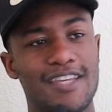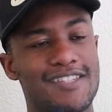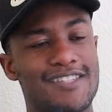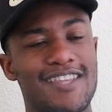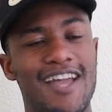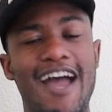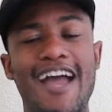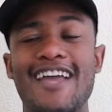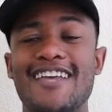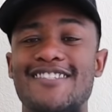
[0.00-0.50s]
It's
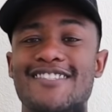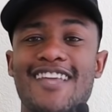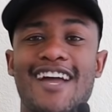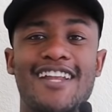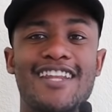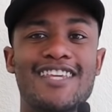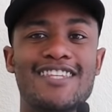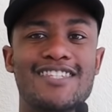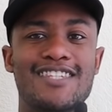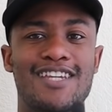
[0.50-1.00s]
not
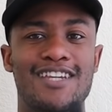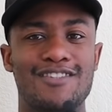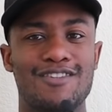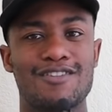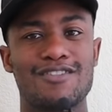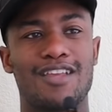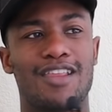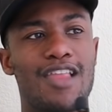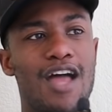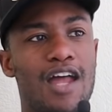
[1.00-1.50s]
easy because
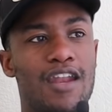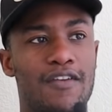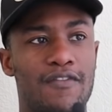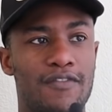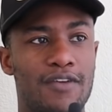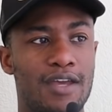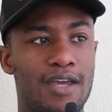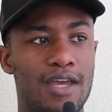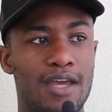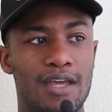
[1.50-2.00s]
there's a lot
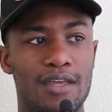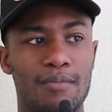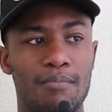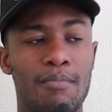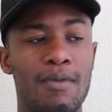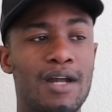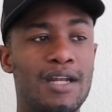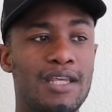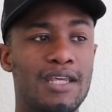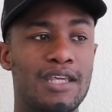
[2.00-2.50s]
of
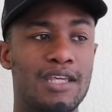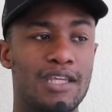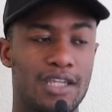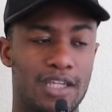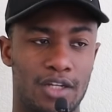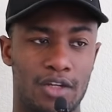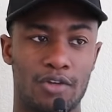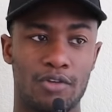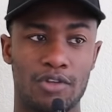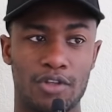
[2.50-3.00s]
money,
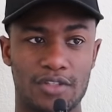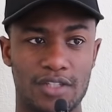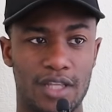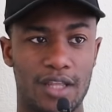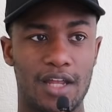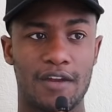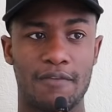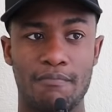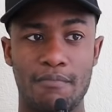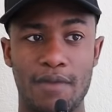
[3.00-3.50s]
you know, there's a
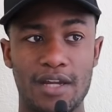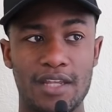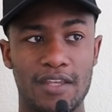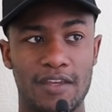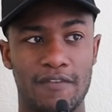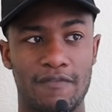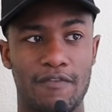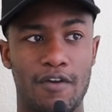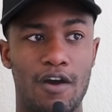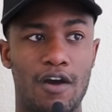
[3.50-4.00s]
lot of money
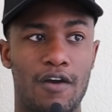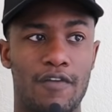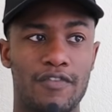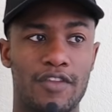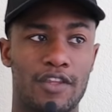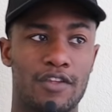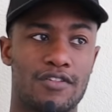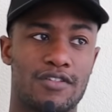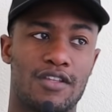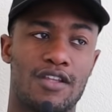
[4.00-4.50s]
involved
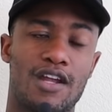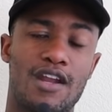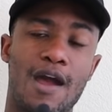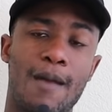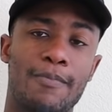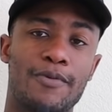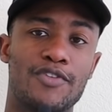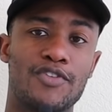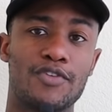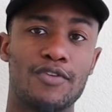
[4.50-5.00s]
and there's a lot of
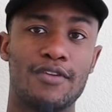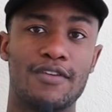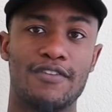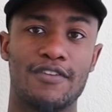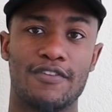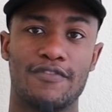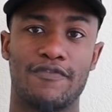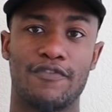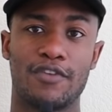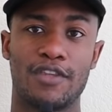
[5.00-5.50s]

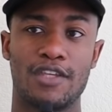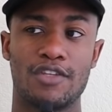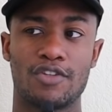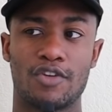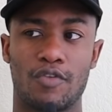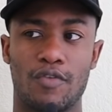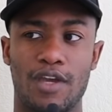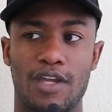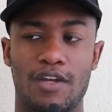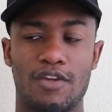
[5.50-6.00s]
opportunities for these
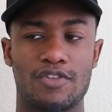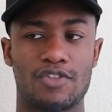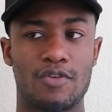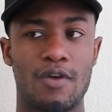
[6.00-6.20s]
creators.